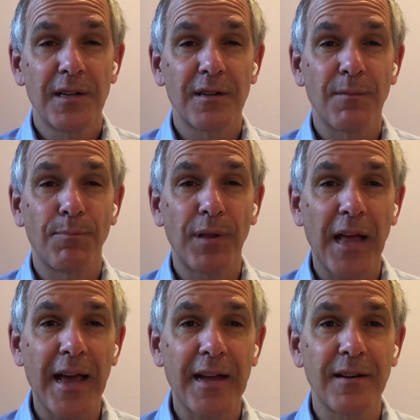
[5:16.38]
to
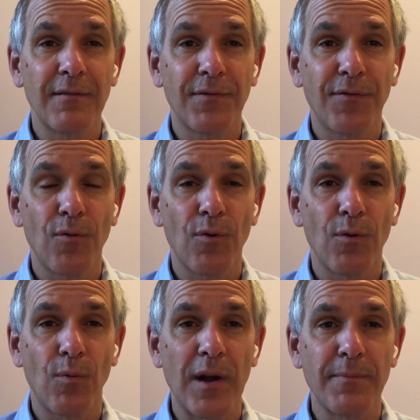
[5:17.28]
plan for
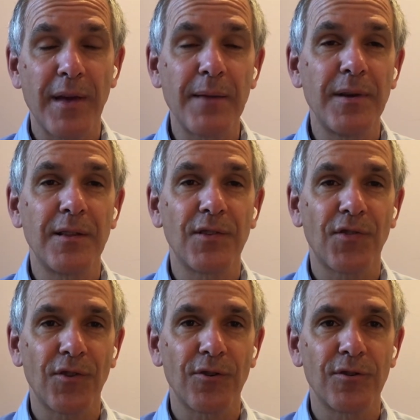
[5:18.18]
what may be the
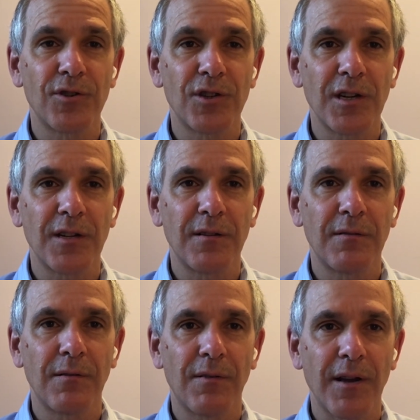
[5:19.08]
surge
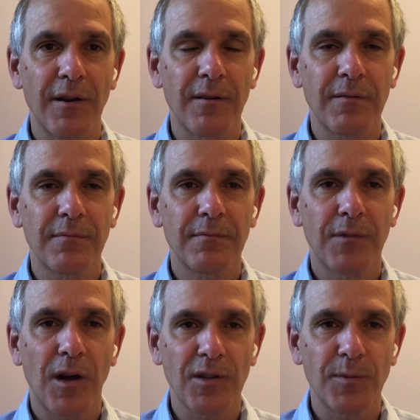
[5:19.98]
in their
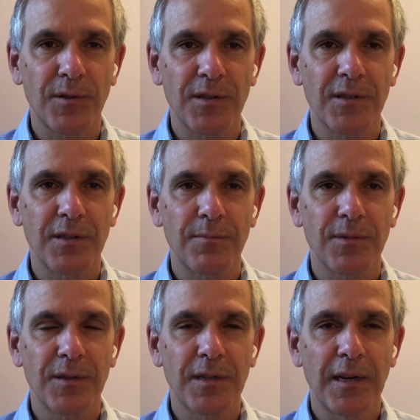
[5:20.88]
hospital
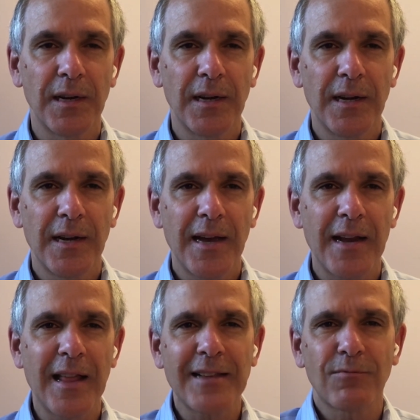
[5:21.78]
systems.
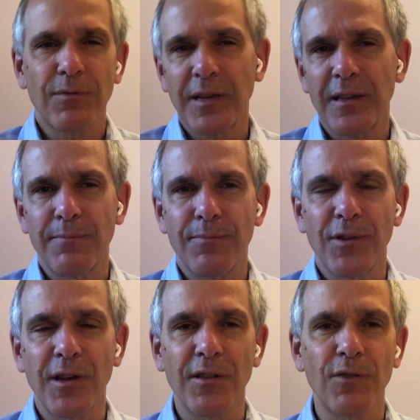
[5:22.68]
And that's really
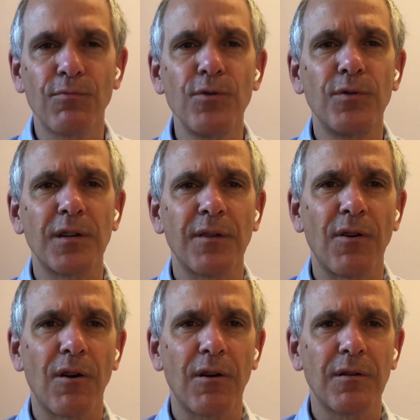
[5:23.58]
the root of
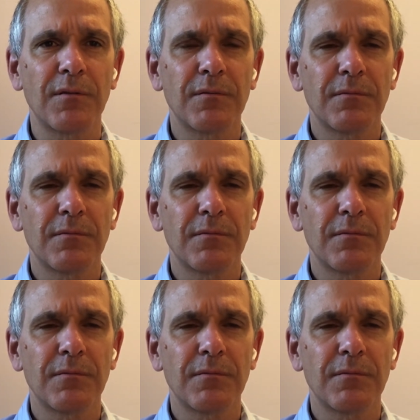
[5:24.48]
our